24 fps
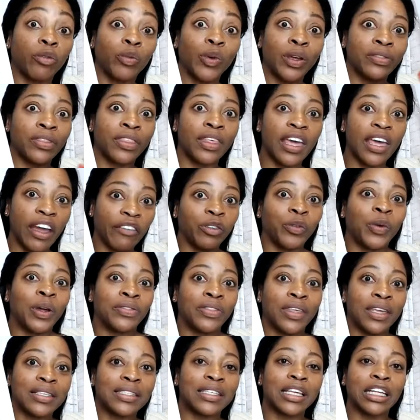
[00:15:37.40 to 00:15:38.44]
everyone,
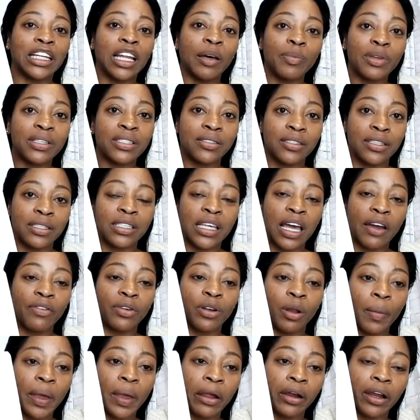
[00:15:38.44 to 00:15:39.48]
everyone thinks Columbus
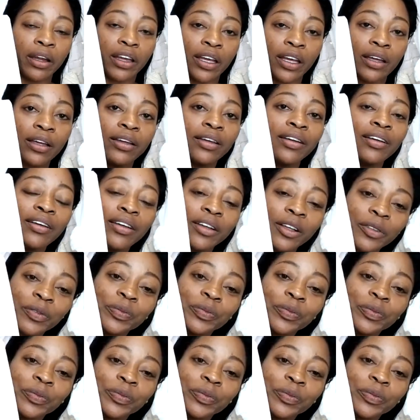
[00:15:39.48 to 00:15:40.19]
discovered America,